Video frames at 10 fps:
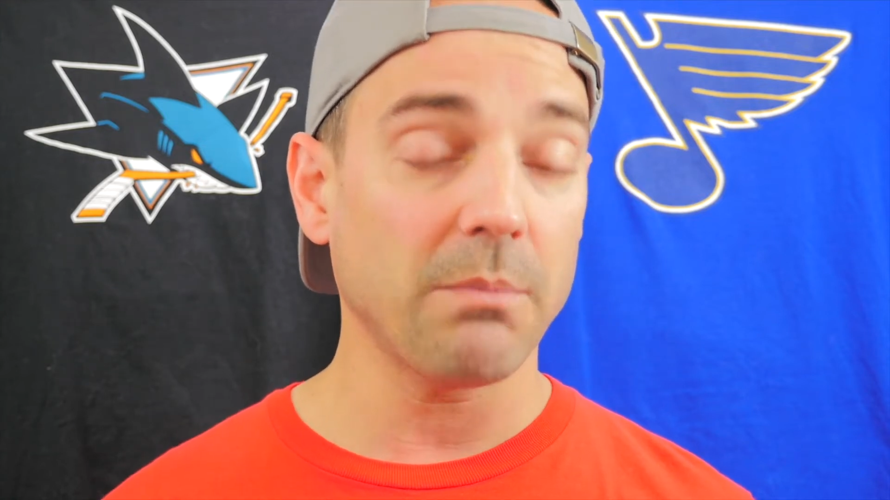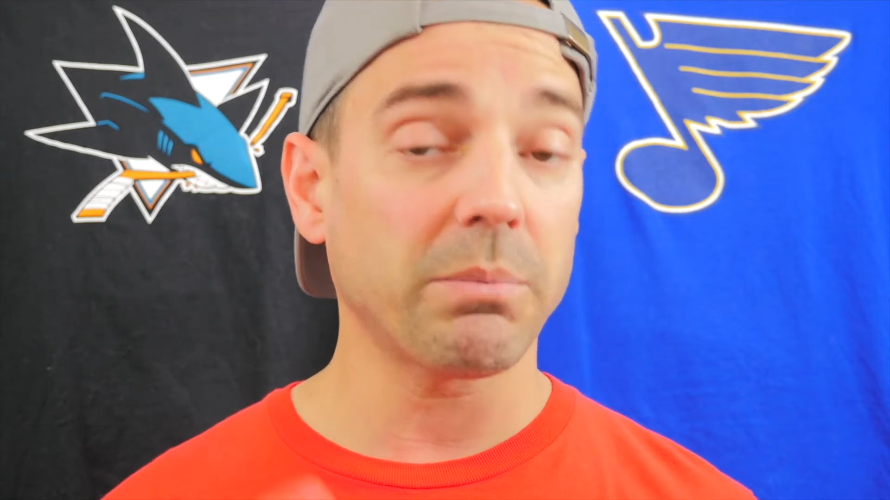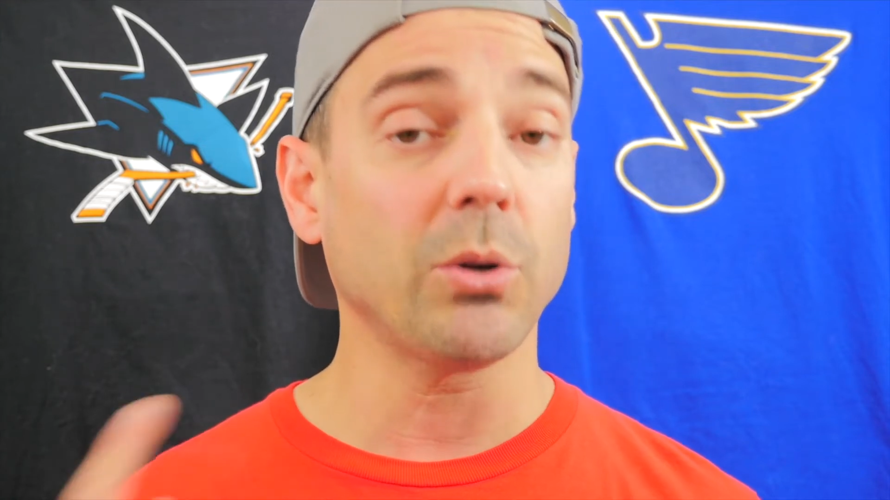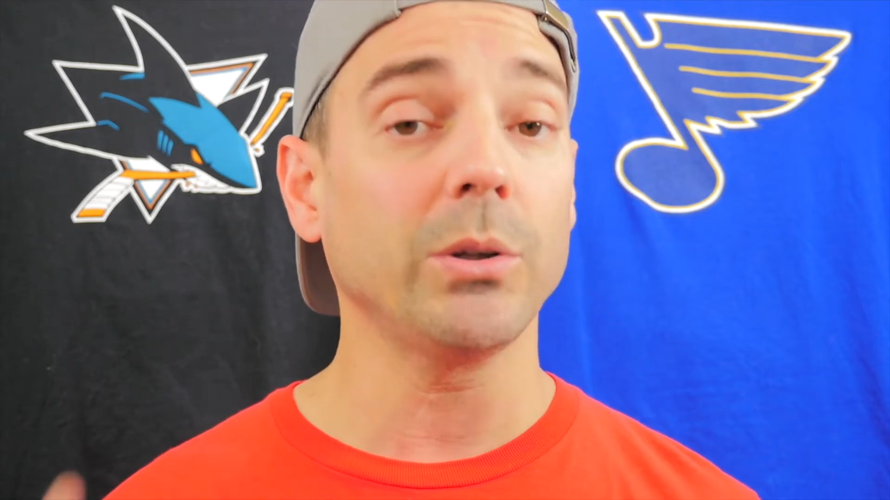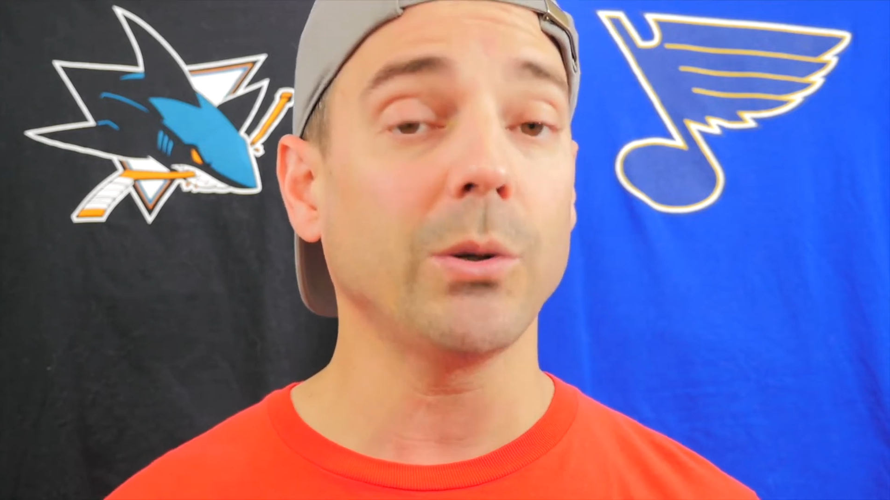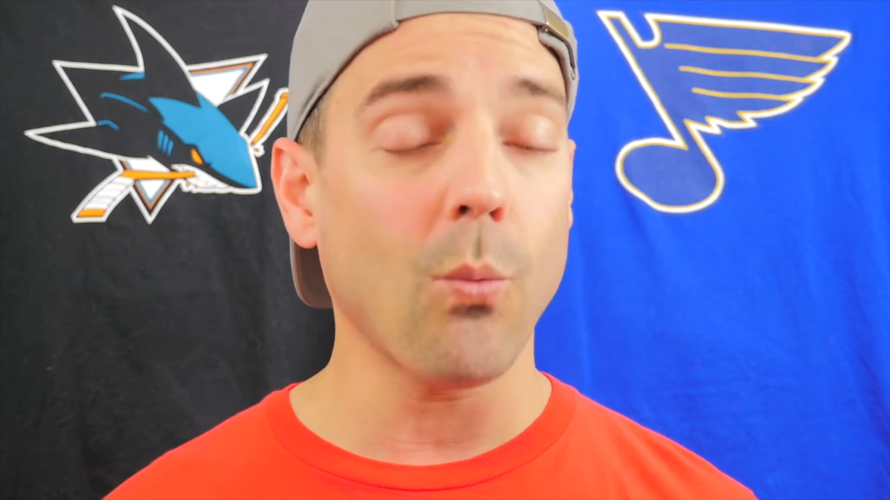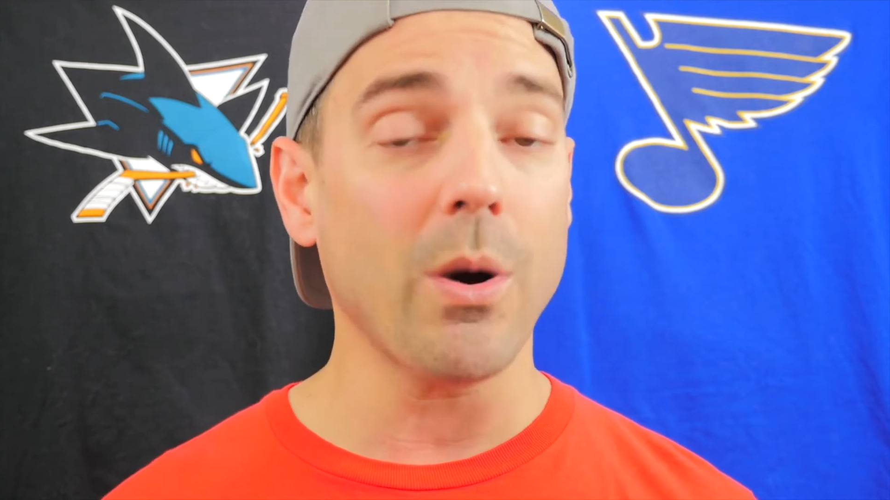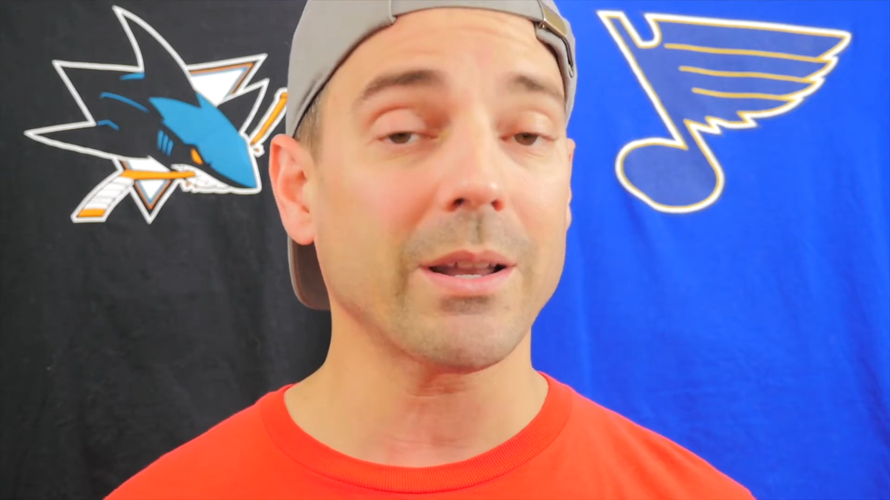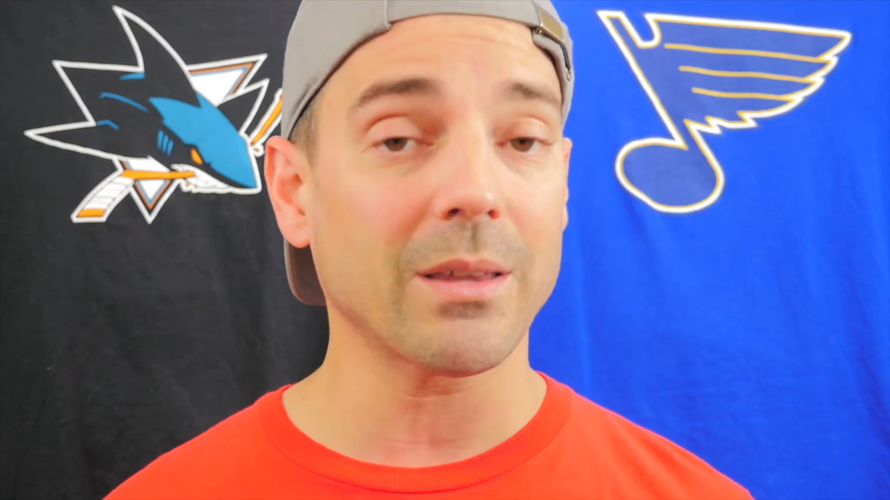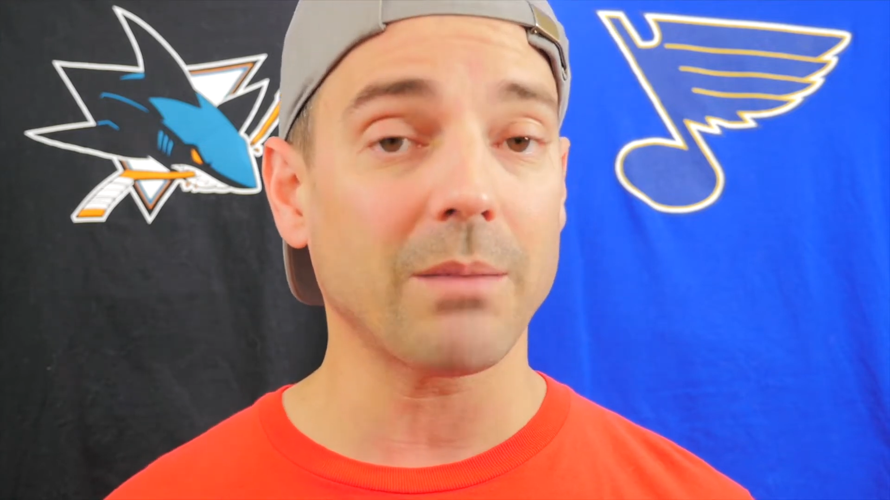but only
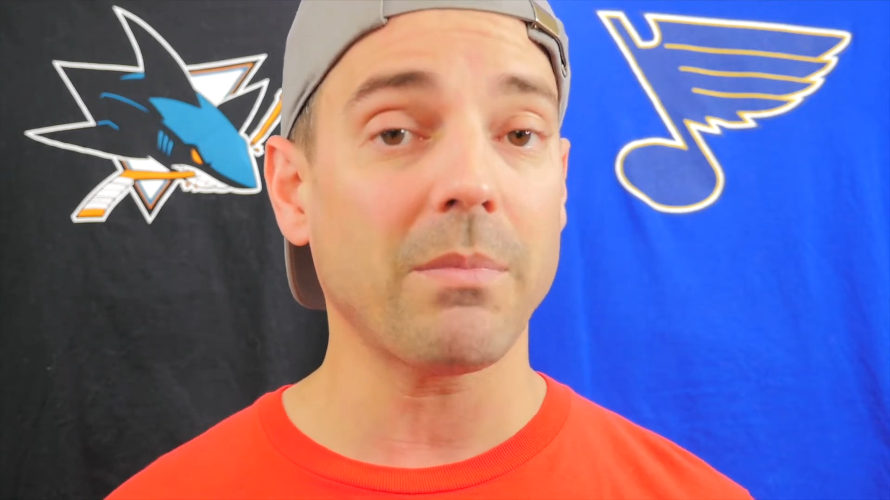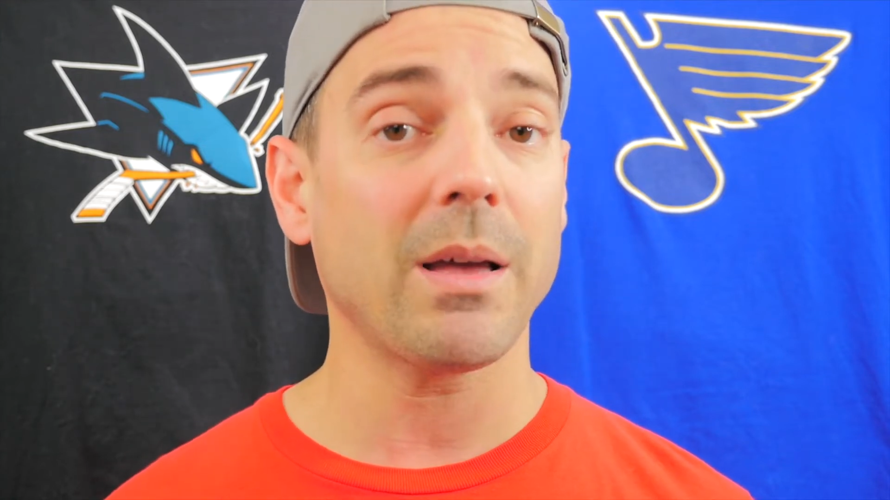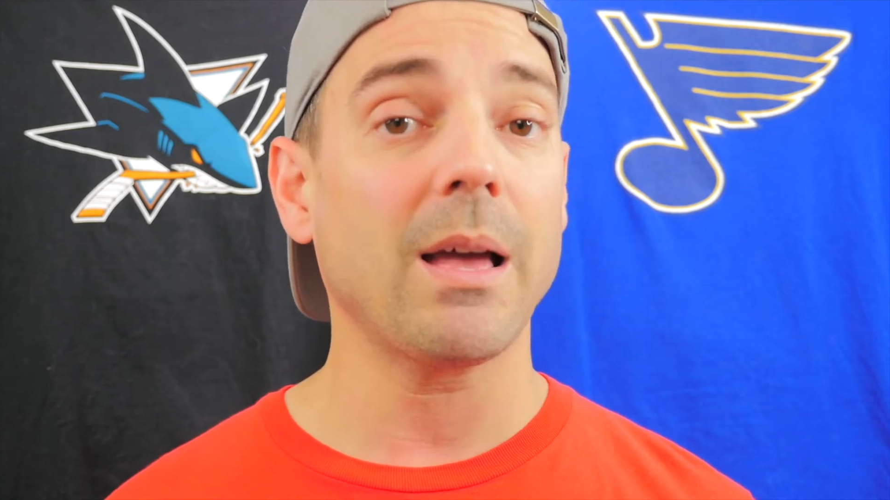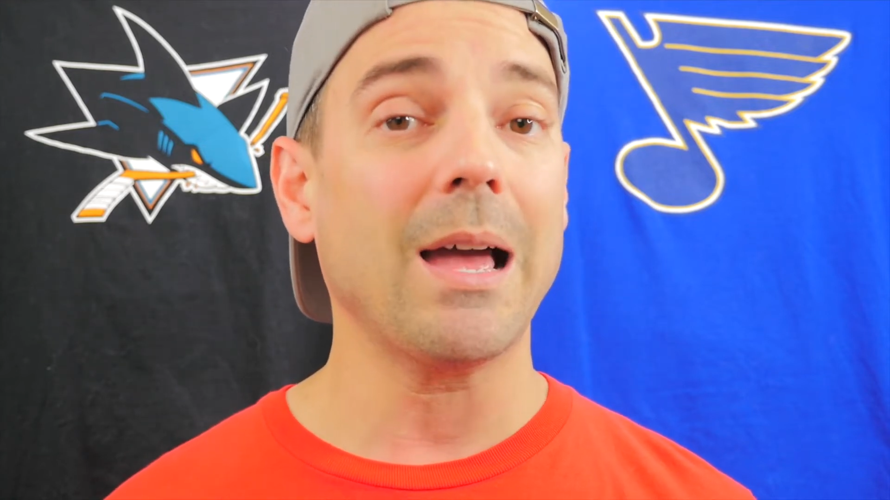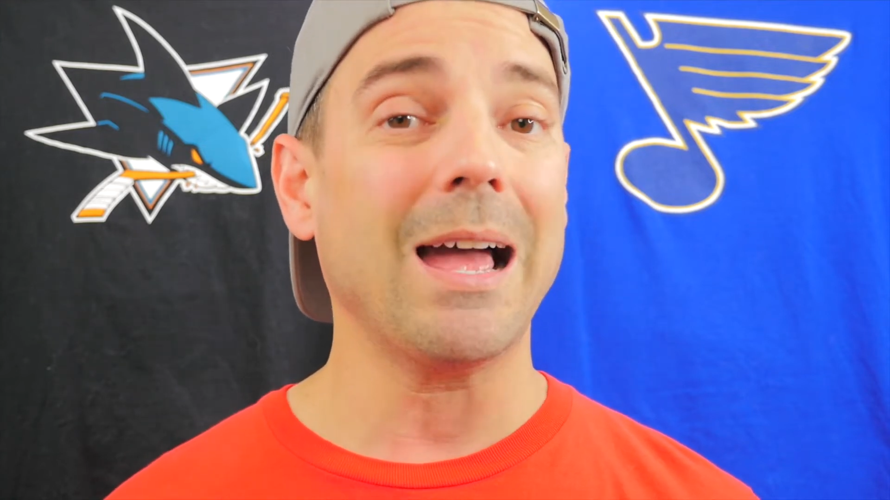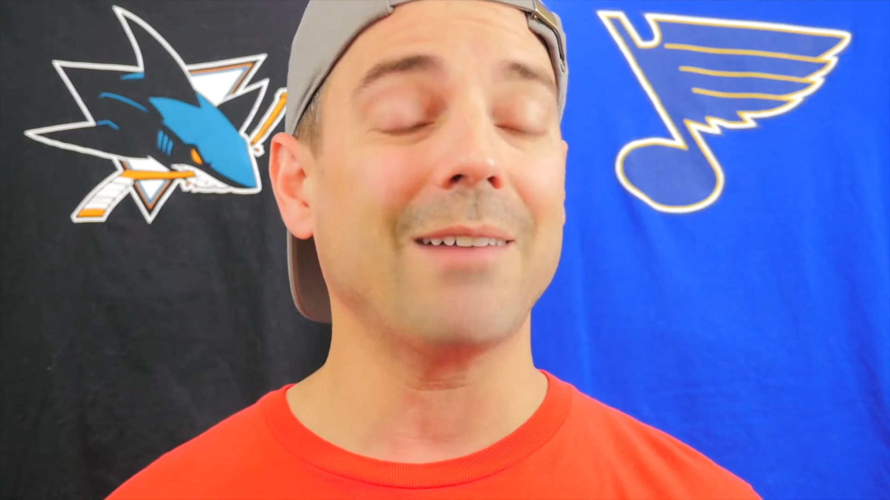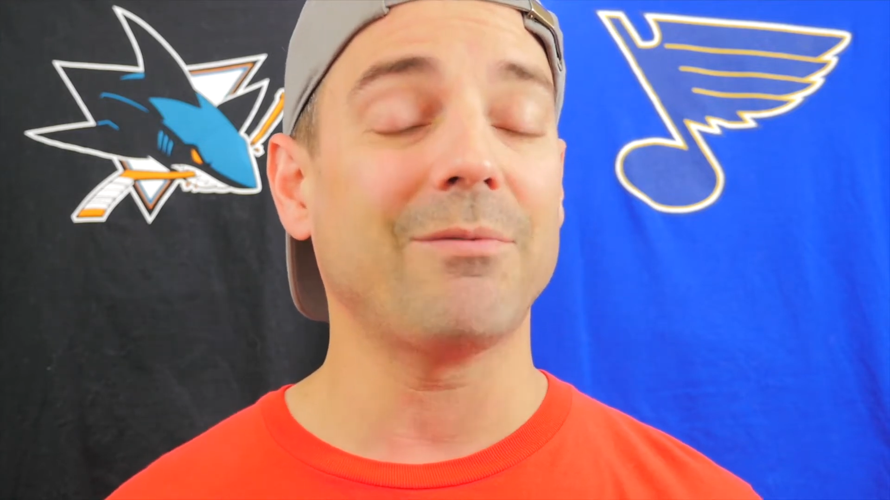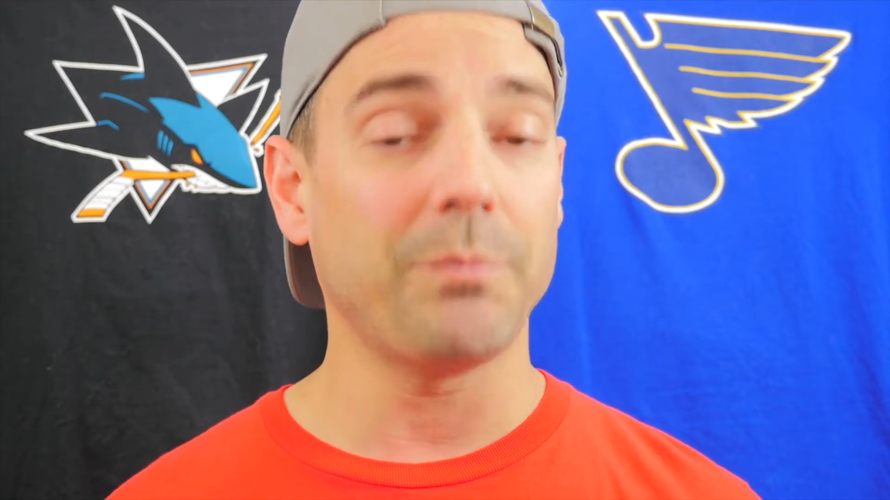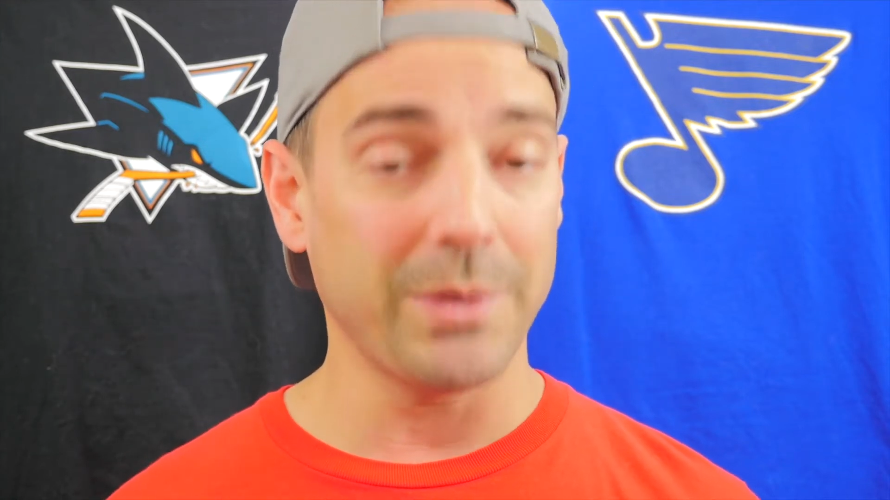one of them have